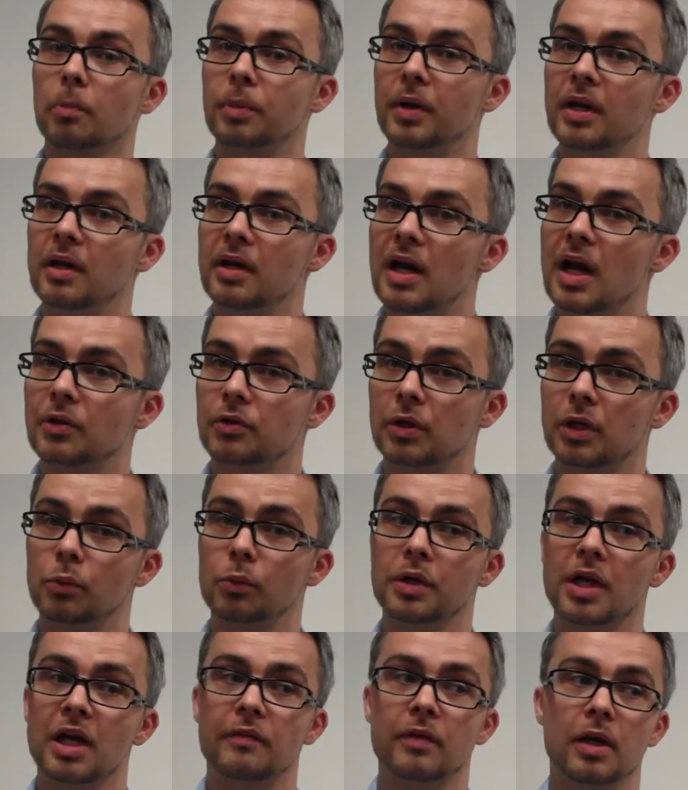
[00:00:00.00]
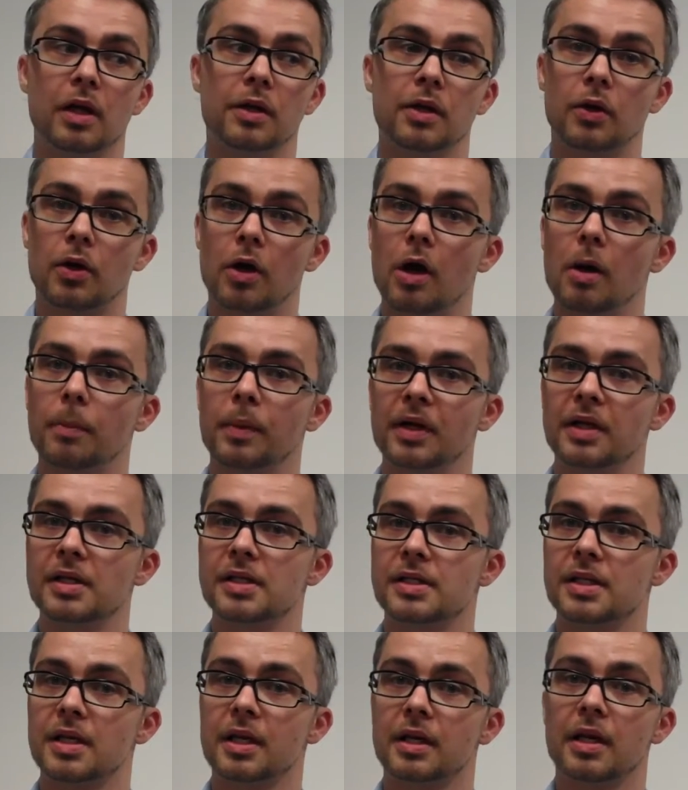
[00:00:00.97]
European actually. We have a lot of
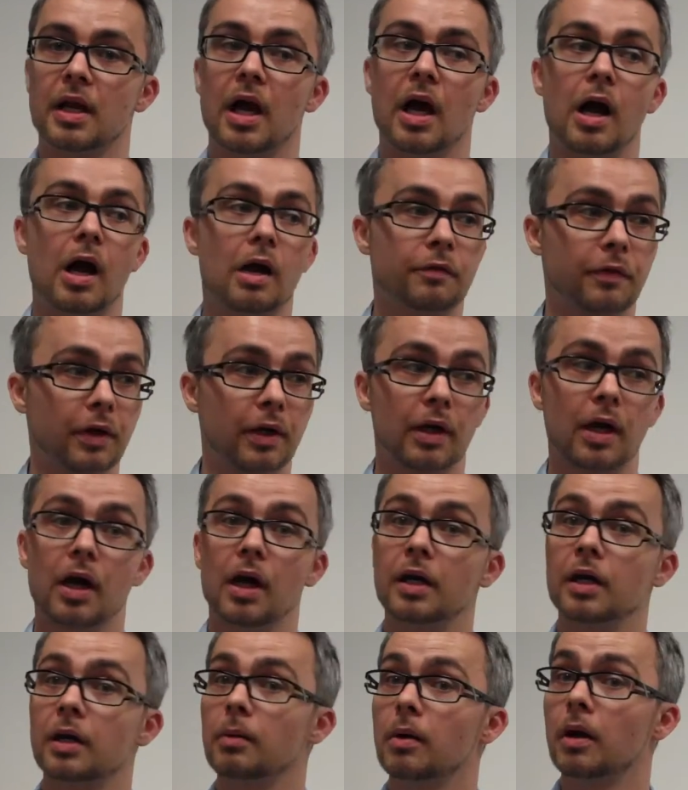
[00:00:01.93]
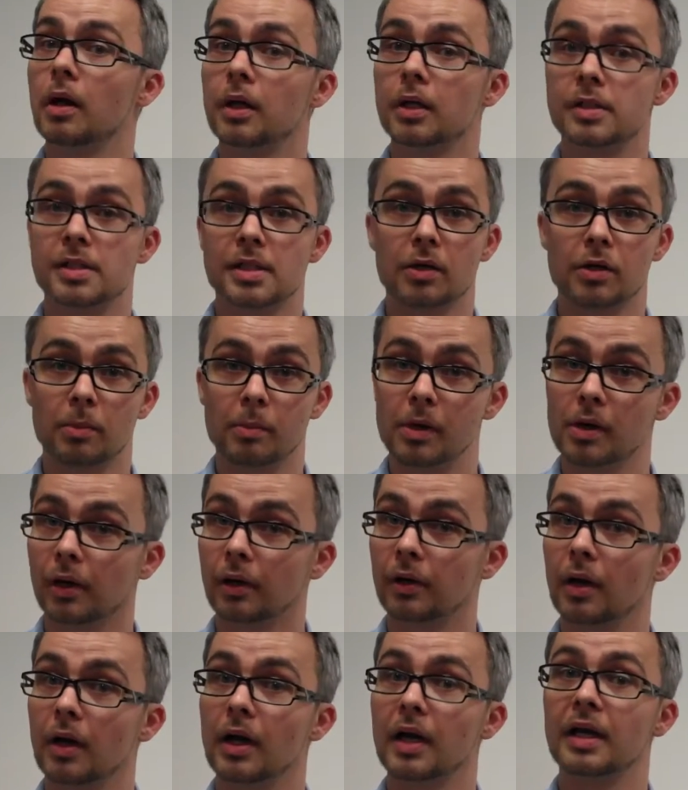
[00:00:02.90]
companies in uh, Africa, in, uh, in South America,
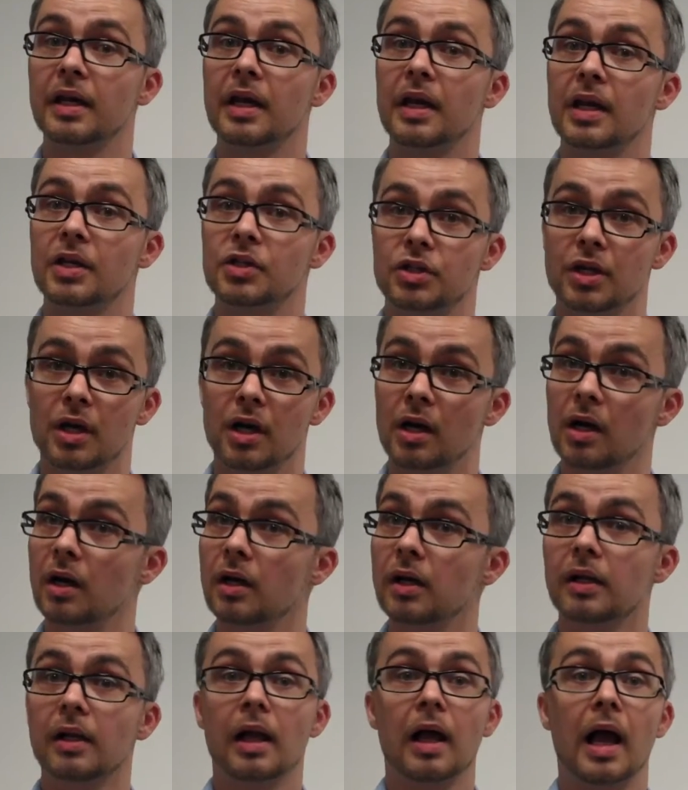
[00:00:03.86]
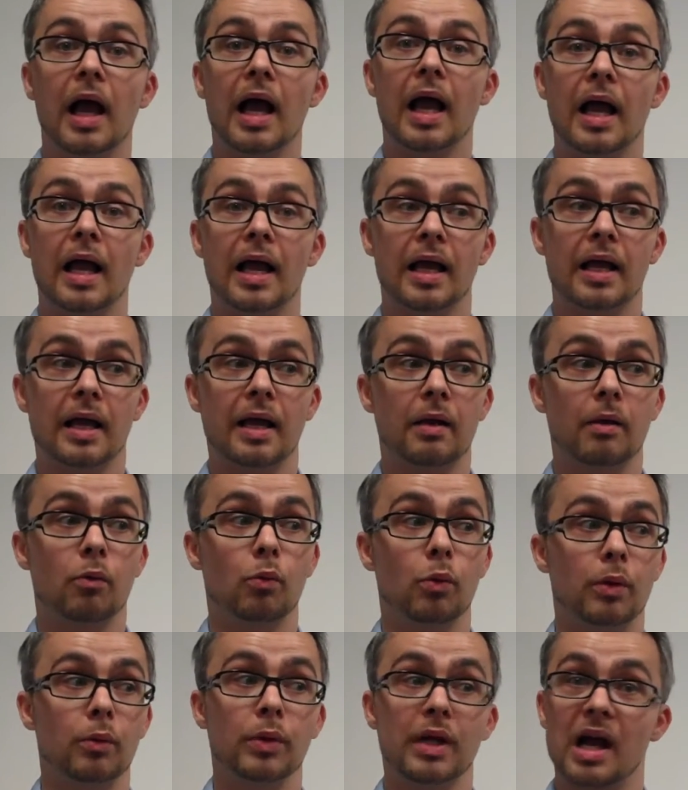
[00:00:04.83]
Brazil, in Asia. And, yeah. Uh,
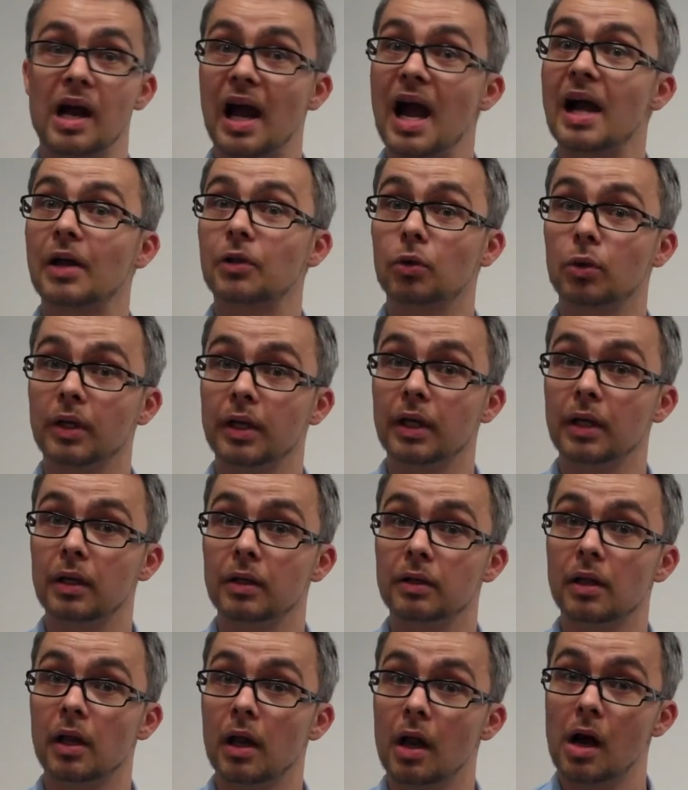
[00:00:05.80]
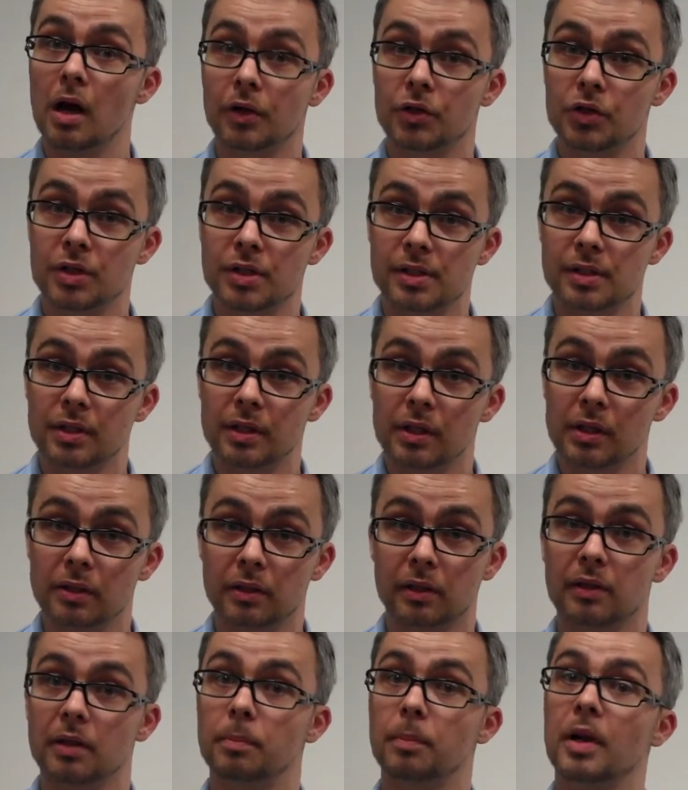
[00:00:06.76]
uh, we, we, are actually the largest
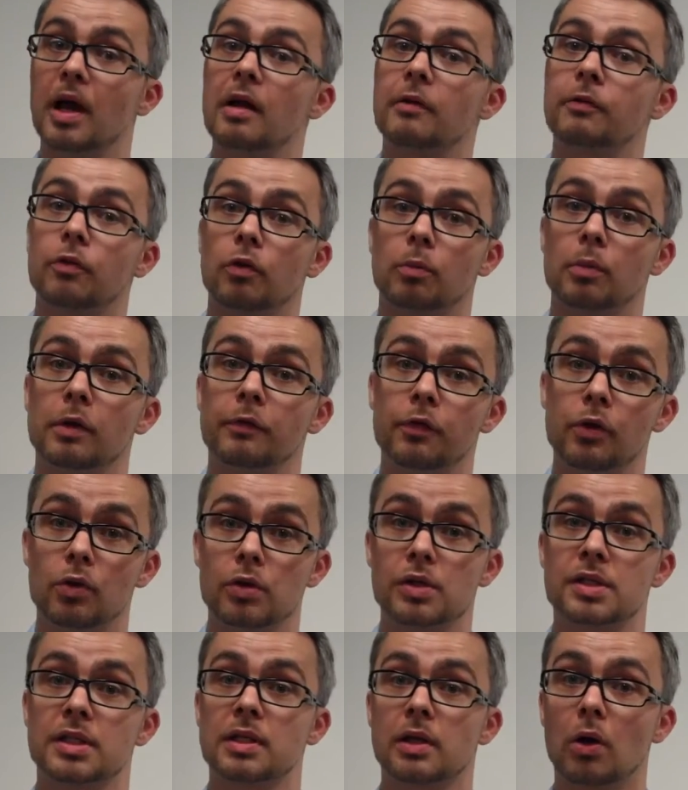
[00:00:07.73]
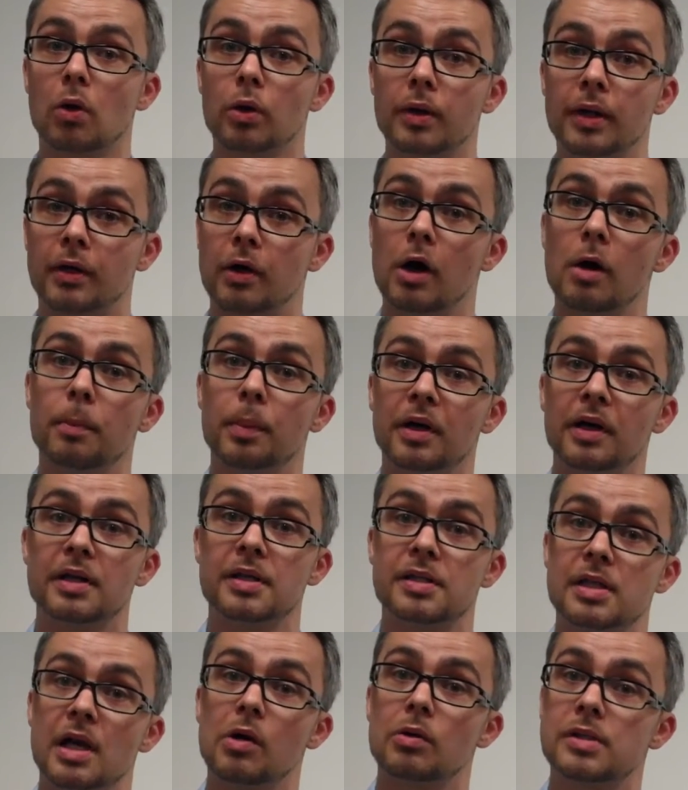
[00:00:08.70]
internet platform if you consider all the
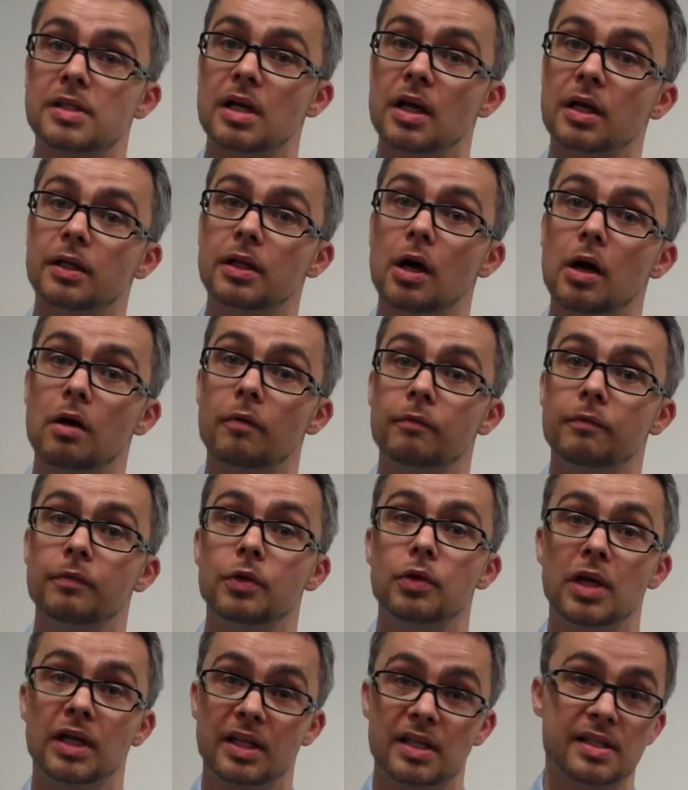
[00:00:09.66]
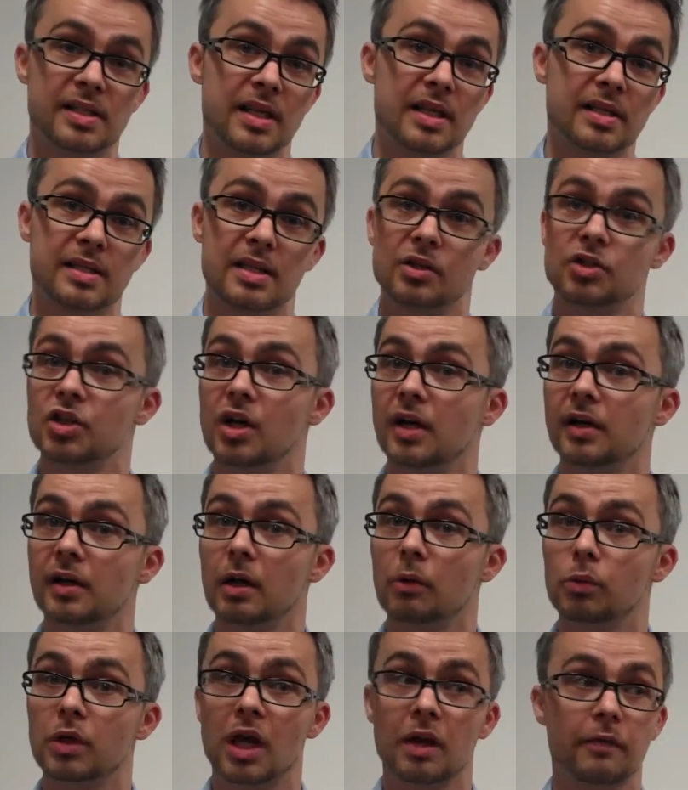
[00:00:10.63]
companies outside of United States and
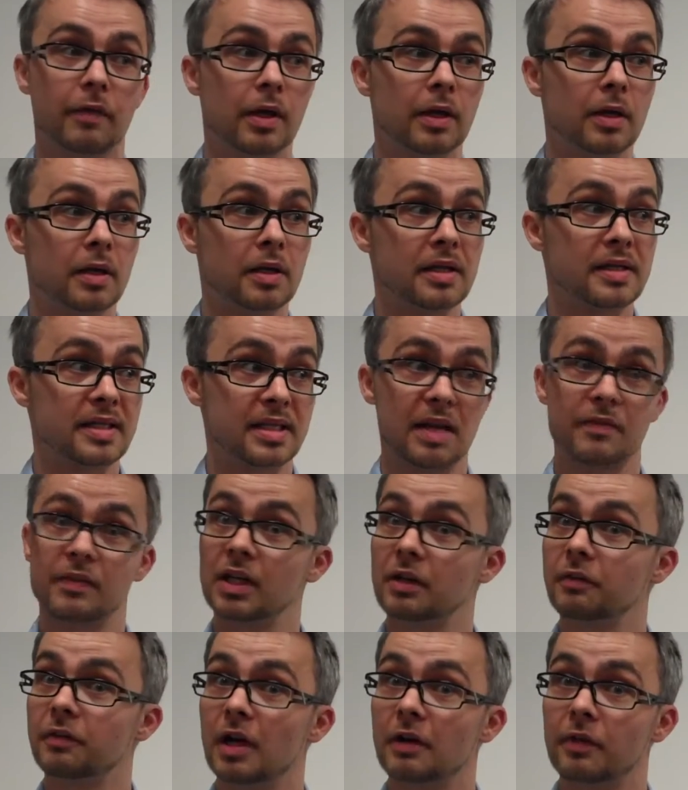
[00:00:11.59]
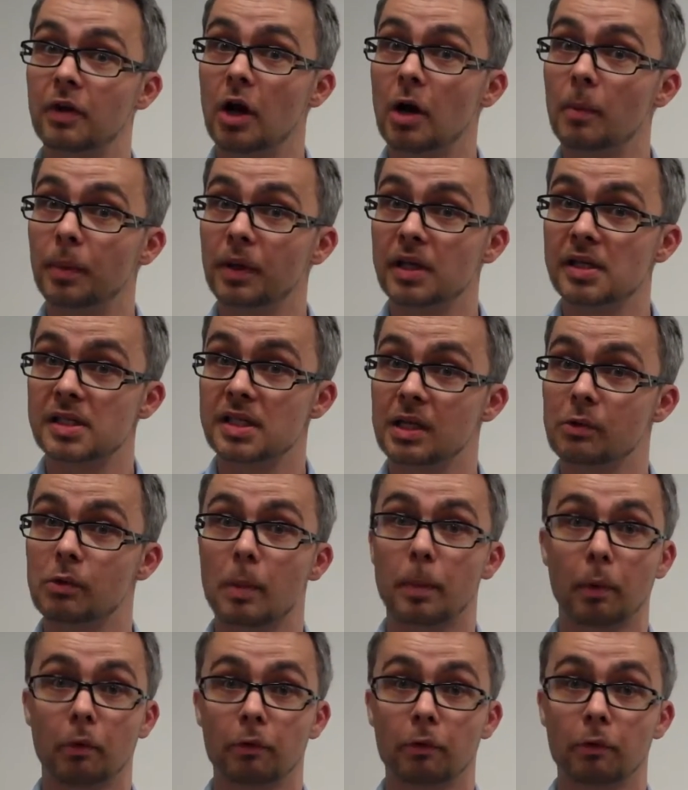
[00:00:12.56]
China. We have 75 companies in our